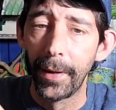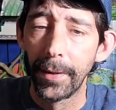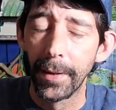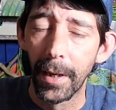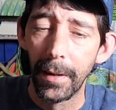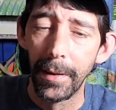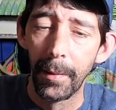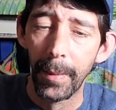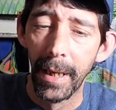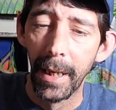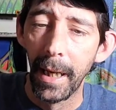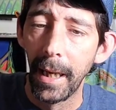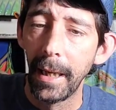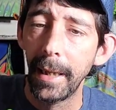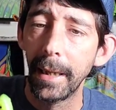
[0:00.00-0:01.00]
there's like, I mean,
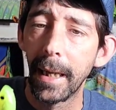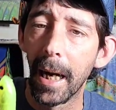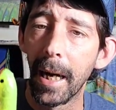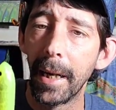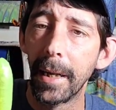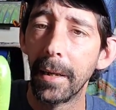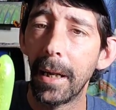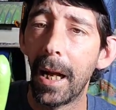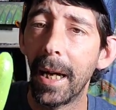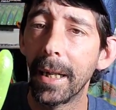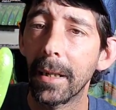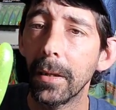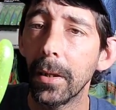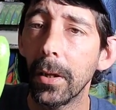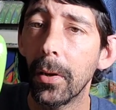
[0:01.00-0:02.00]
any kind of
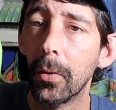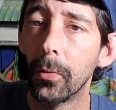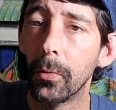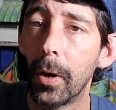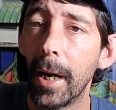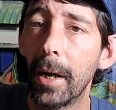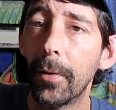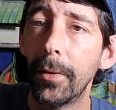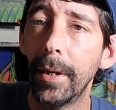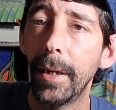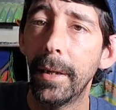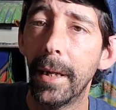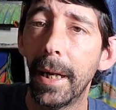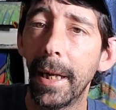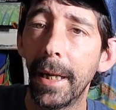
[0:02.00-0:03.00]
like little
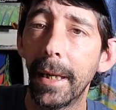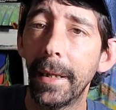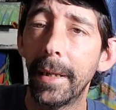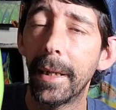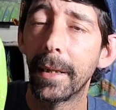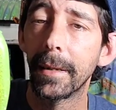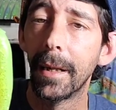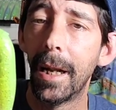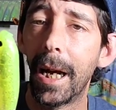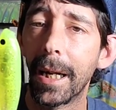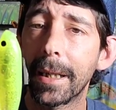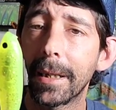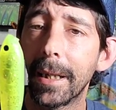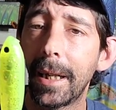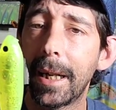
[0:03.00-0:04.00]
rounded head that's
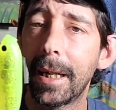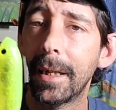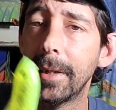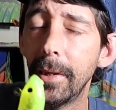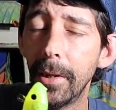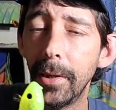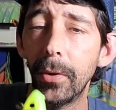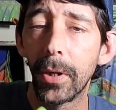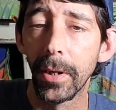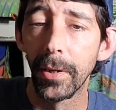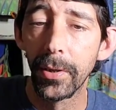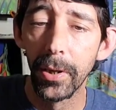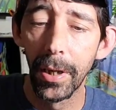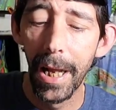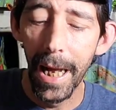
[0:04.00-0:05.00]
like that, you can
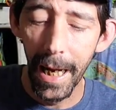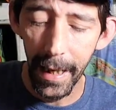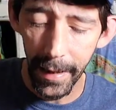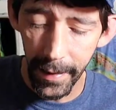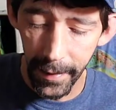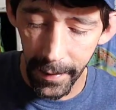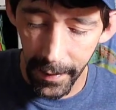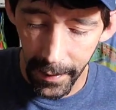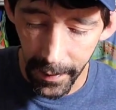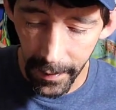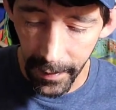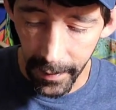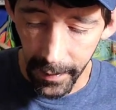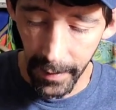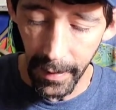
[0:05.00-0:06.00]
slide in
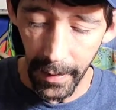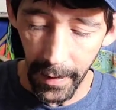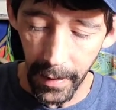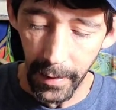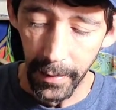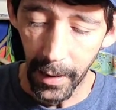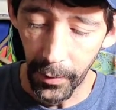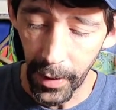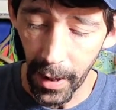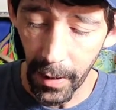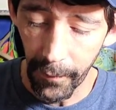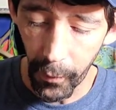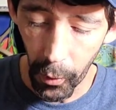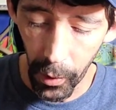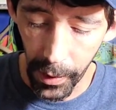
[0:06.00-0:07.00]
there. So
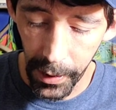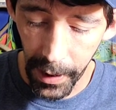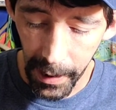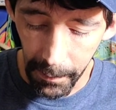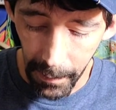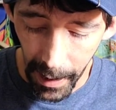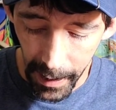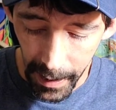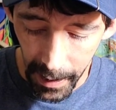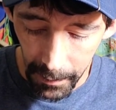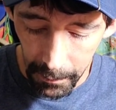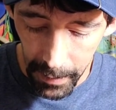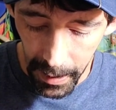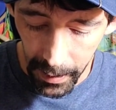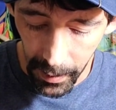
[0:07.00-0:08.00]
therefore, you can make
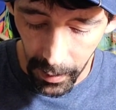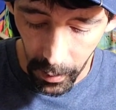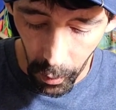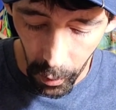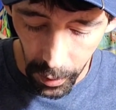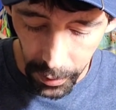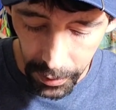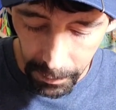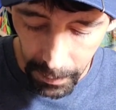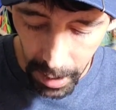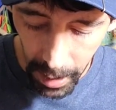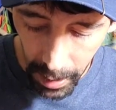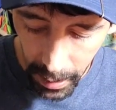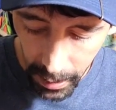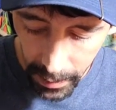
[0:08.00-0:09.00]
it bigger or
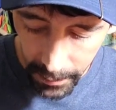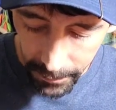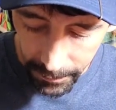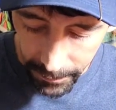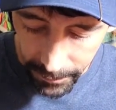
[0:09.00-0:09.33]
smaller.